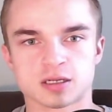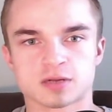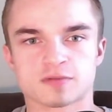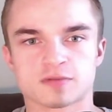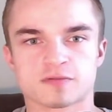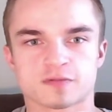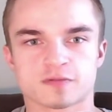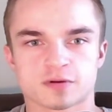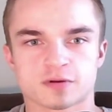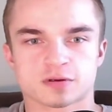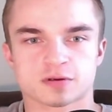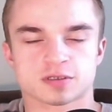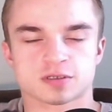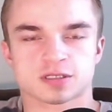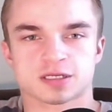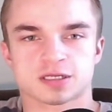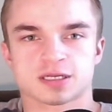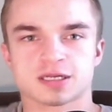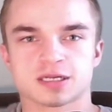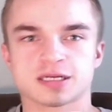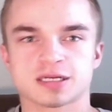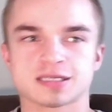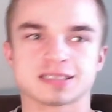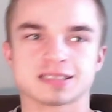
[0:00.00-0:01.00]
first
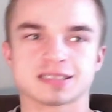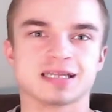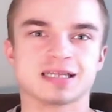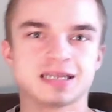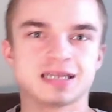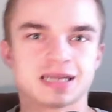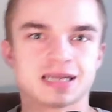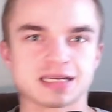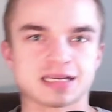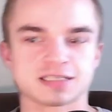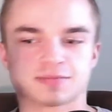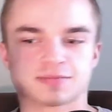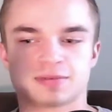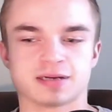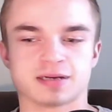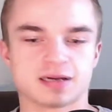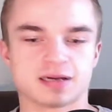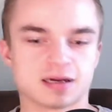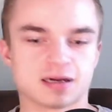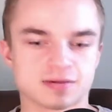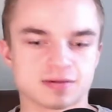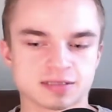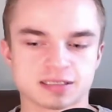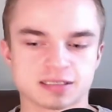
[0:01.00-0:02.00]
thing is the let's play.
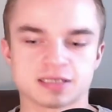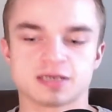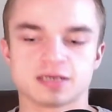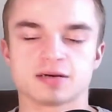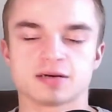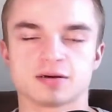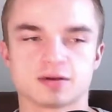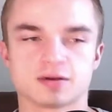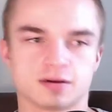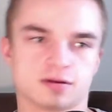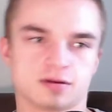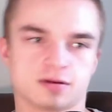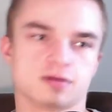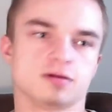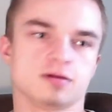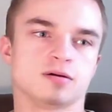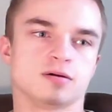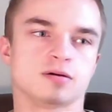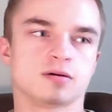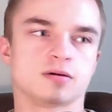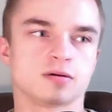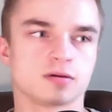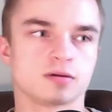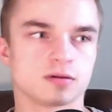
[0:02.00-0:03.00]
Obviously
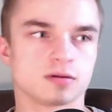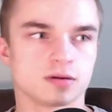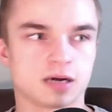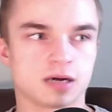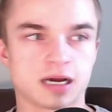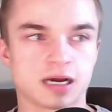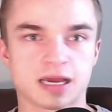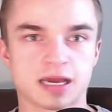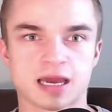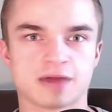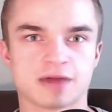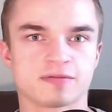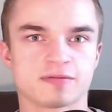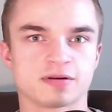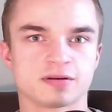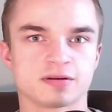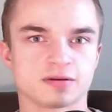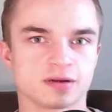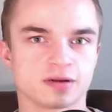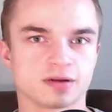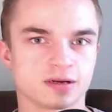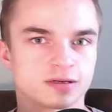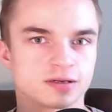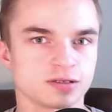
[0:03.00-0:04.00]
I haven't
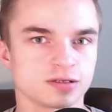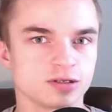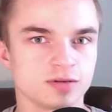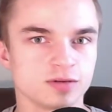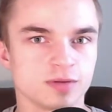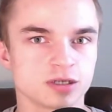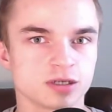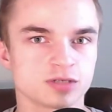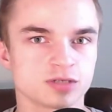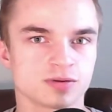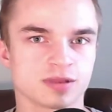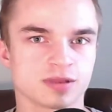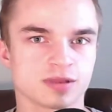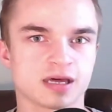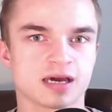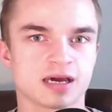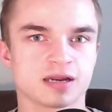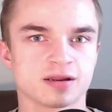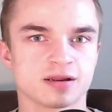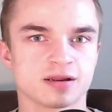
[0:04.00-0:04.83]
done too much of that.